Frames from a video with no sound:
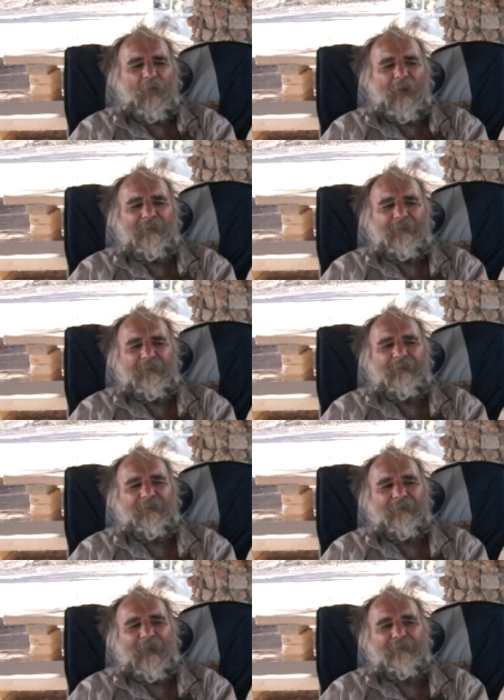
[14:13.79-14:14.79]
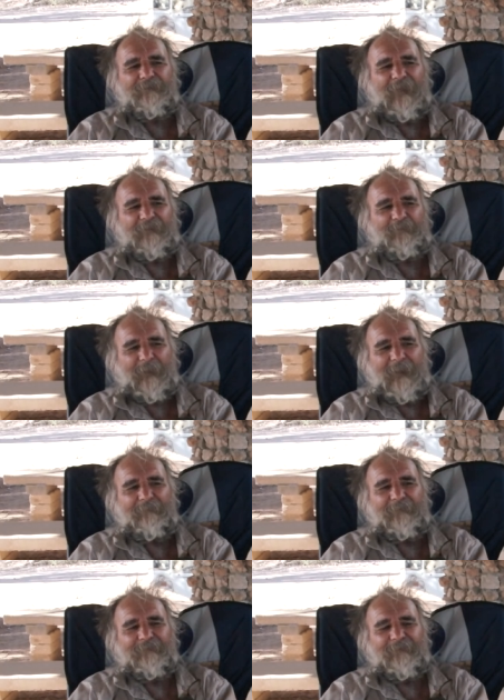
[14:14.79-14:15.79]
Oh, I, getting it out is not the
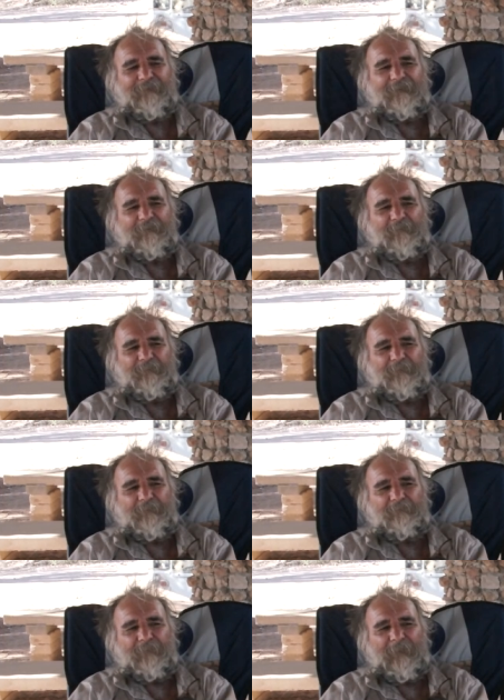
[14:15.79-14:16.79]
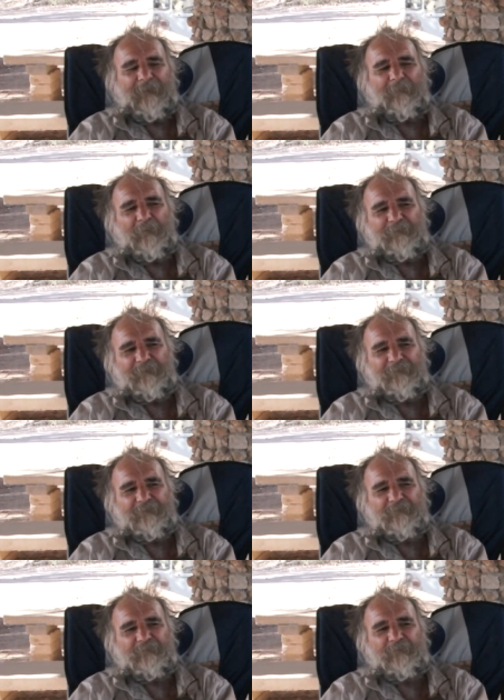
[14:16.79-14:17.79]
problem. Being able
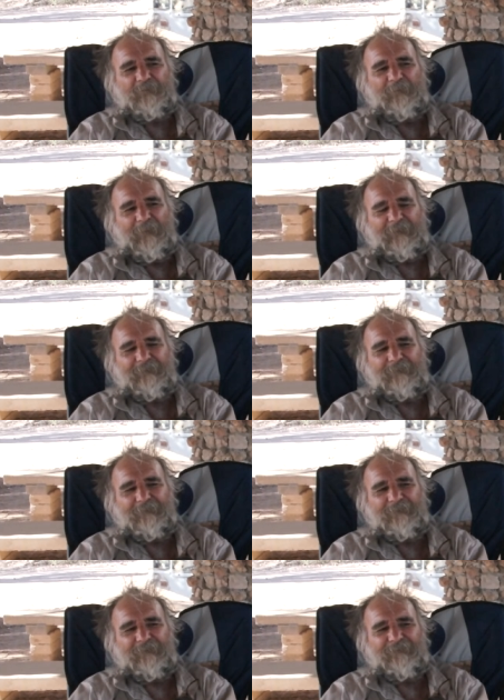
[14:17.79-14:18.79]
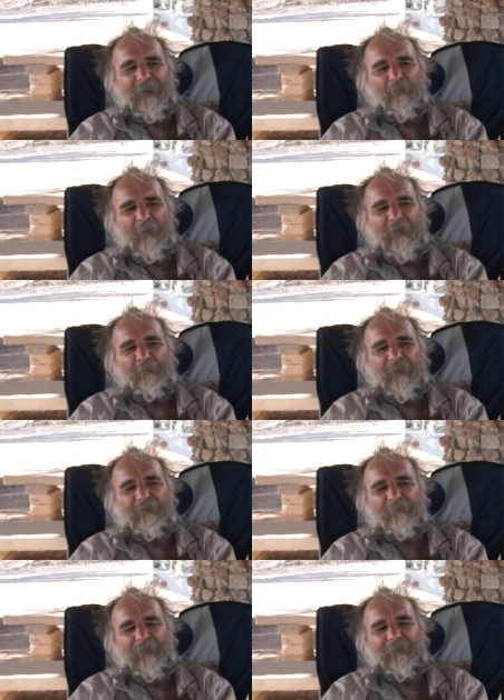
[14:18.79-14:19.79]
to to do it the right way
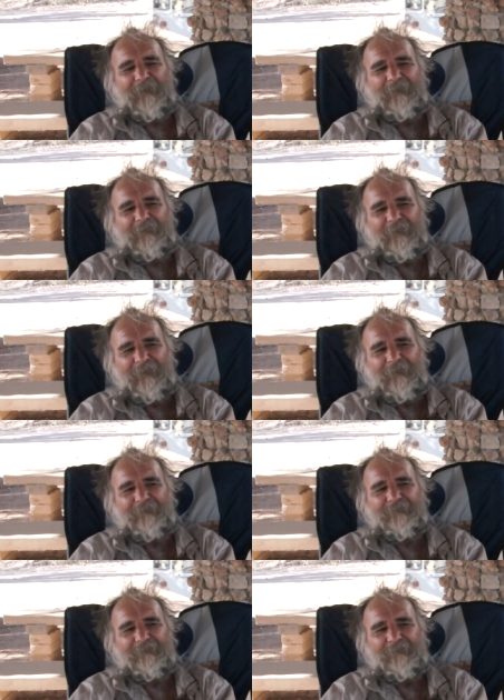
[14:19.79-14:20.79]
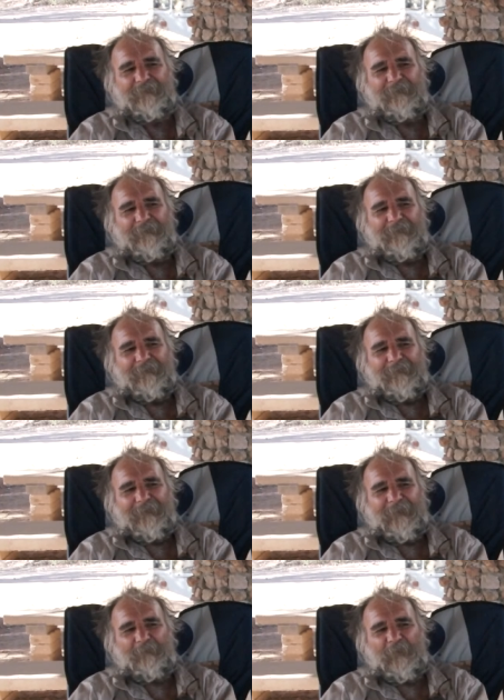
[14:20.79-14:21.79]
without nobody getting hurt,
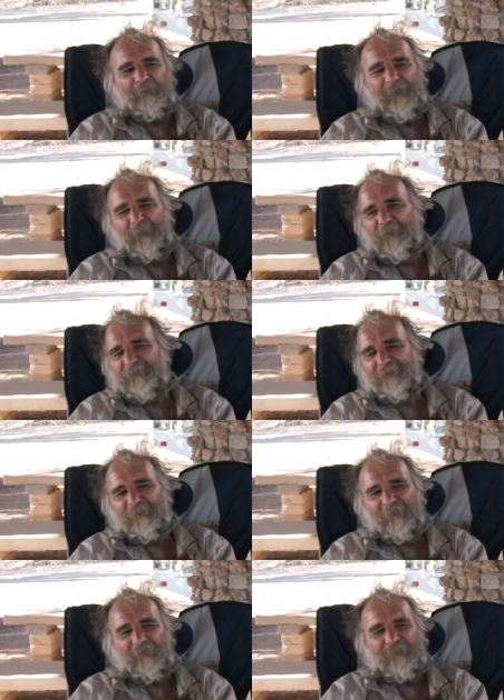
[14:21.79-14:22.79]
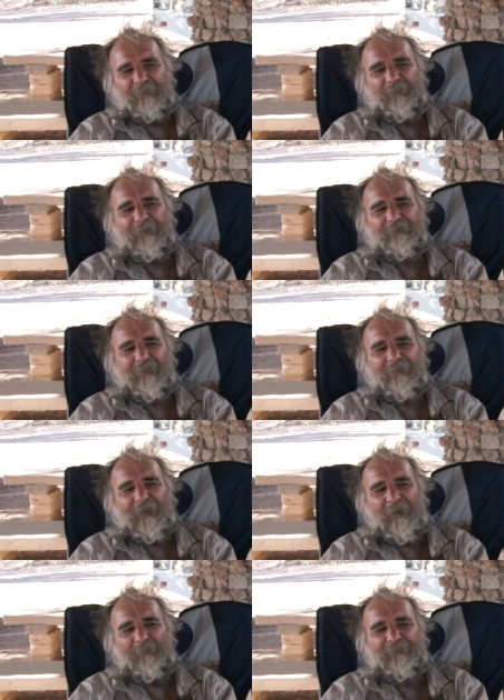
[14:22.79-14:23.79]
and most people, the minute
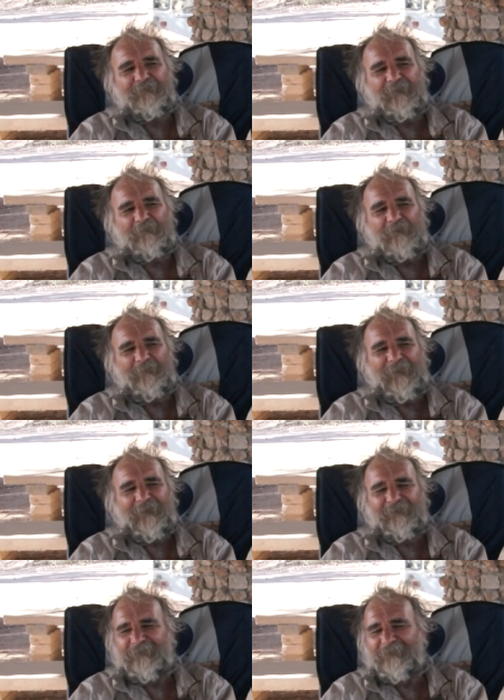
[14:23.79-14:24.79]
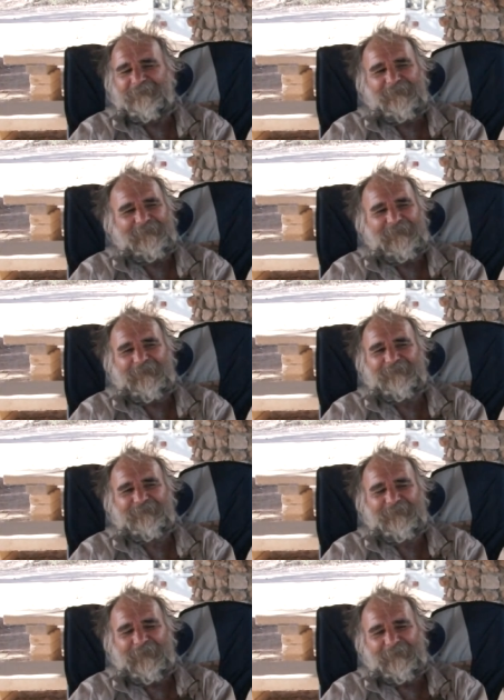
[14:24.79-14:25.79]
I, I mentioned the Colombian cartel, they they get
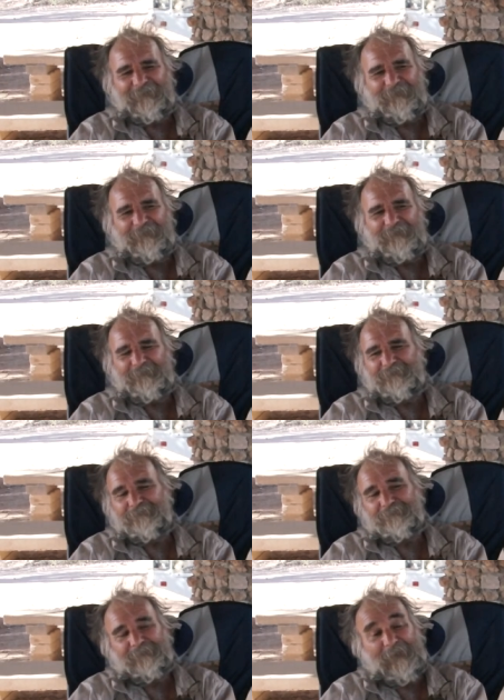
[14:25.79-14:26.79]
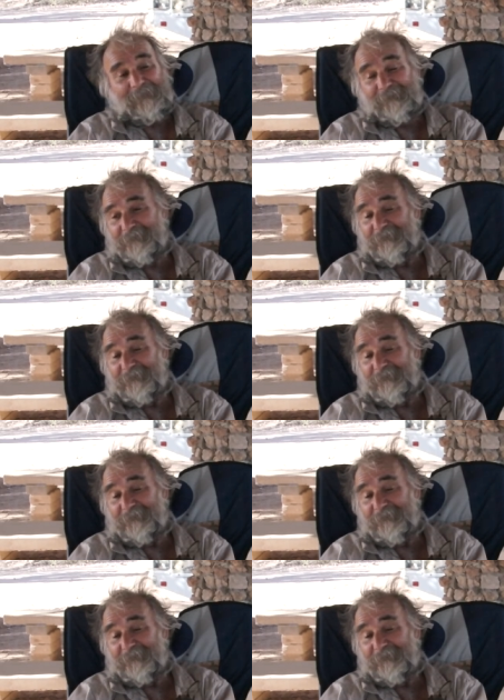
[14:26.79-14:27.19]
scared, you know, but.